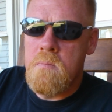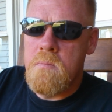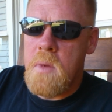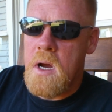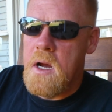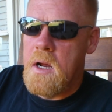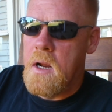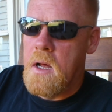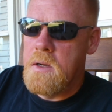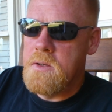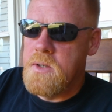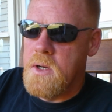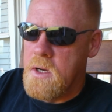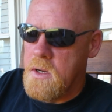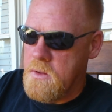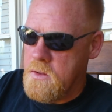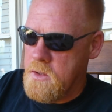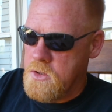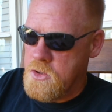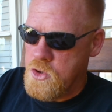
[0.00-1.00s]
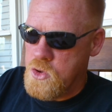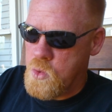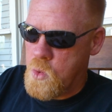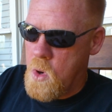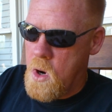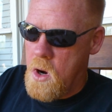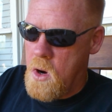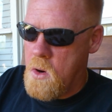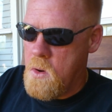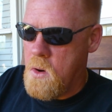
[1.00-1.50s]
Man, I tell you, the
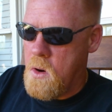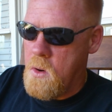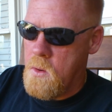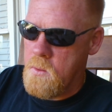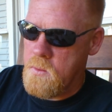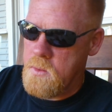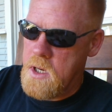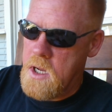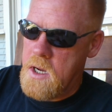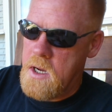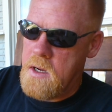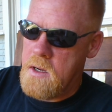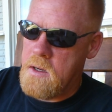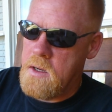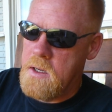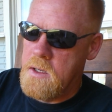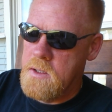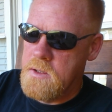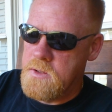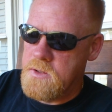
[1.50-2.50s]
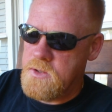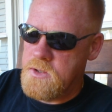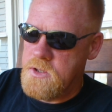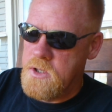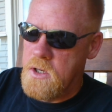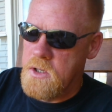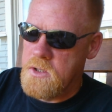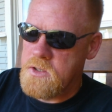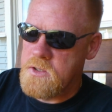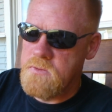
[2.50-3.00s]
draw on that is
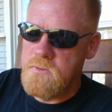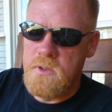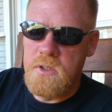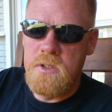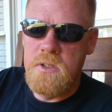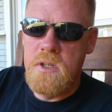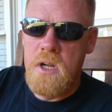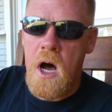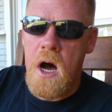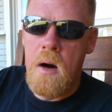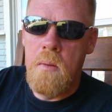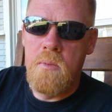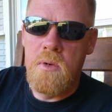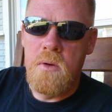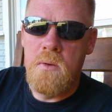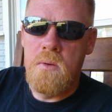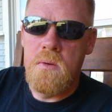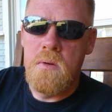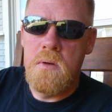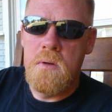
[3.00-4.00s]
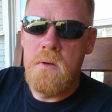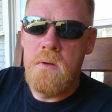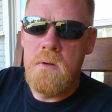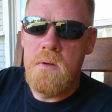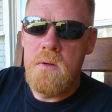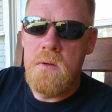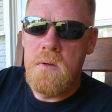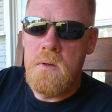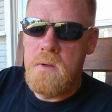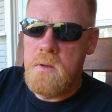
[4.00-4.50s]
just phenomenal.
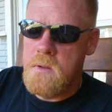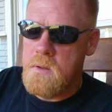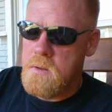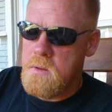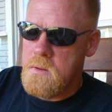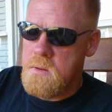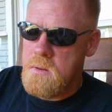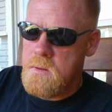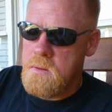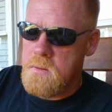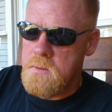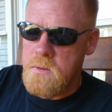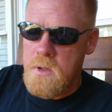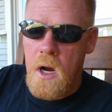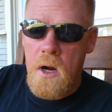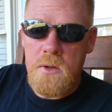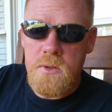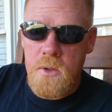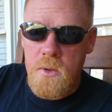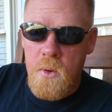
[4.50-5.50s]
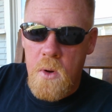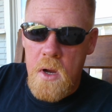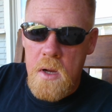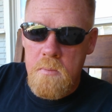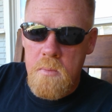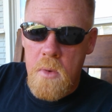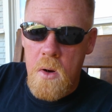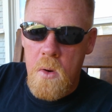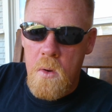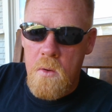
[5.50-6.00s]
Dr.
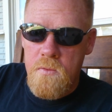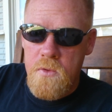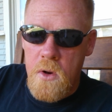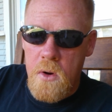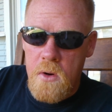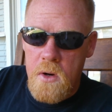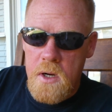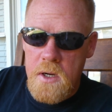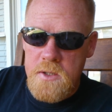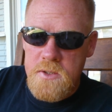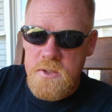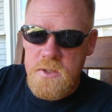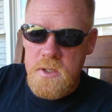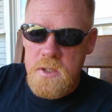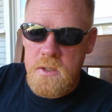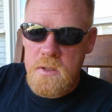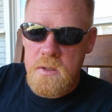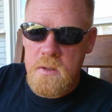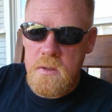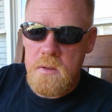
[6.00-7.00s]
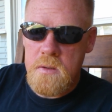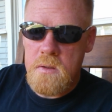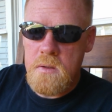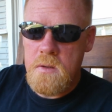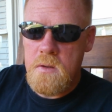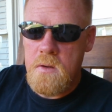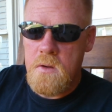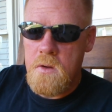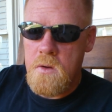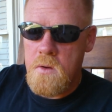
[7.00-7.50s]
Graybow, if you're listening,
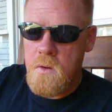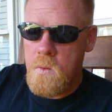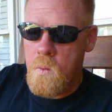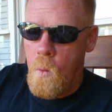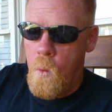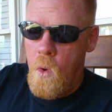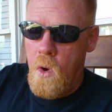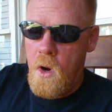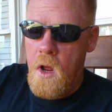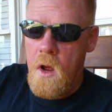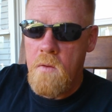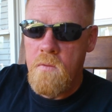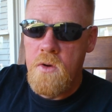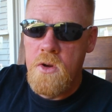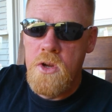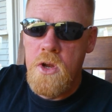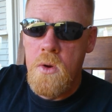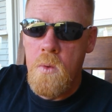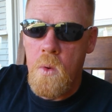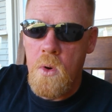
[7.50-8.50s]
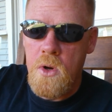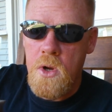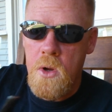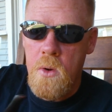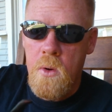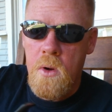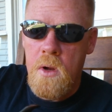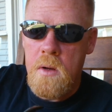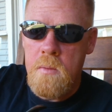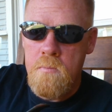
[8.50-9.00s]
whatever you were
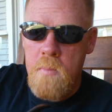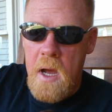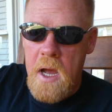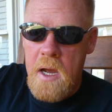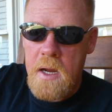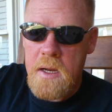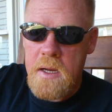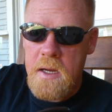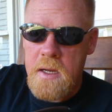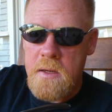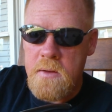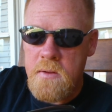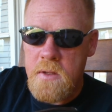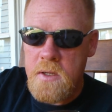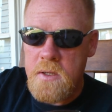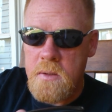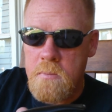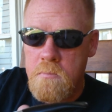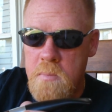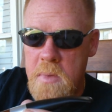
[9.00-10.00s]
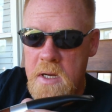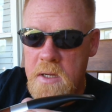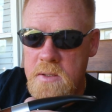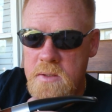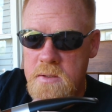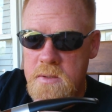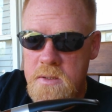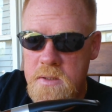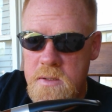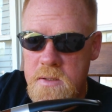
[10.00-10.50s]
doing back in the mid
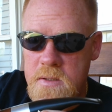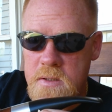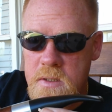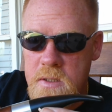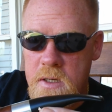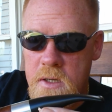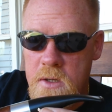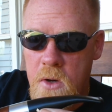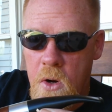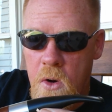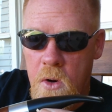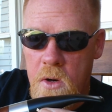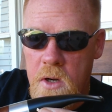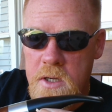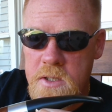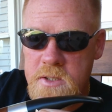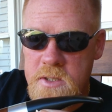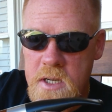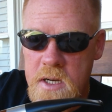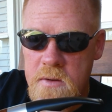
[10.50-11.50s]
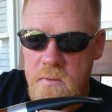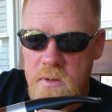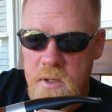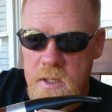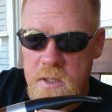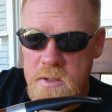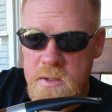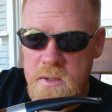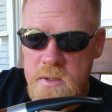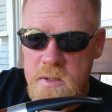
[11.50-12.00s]
and early
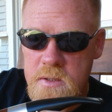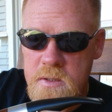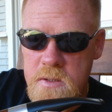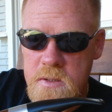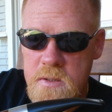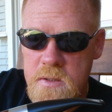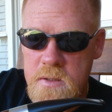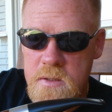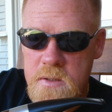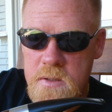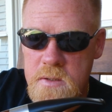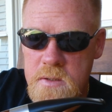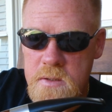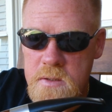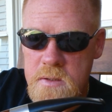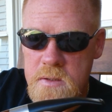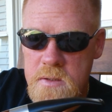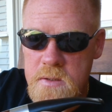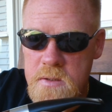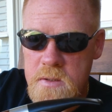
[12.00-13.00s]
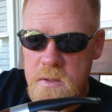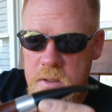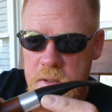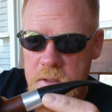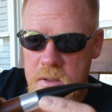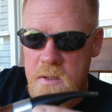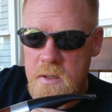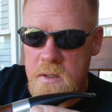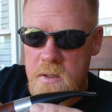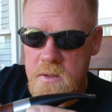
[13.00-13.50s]
70s,
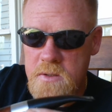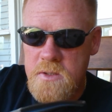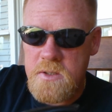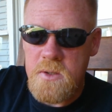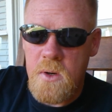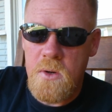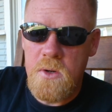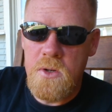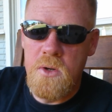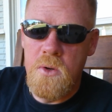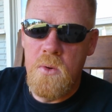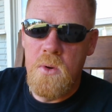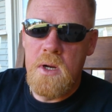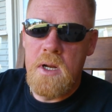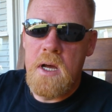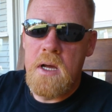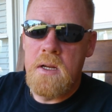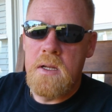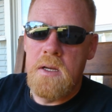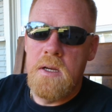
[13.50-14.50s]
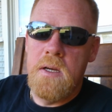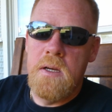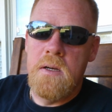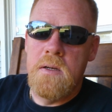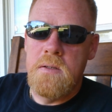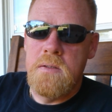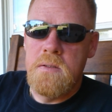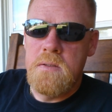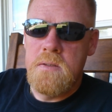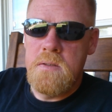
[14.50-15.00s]
start doing that again.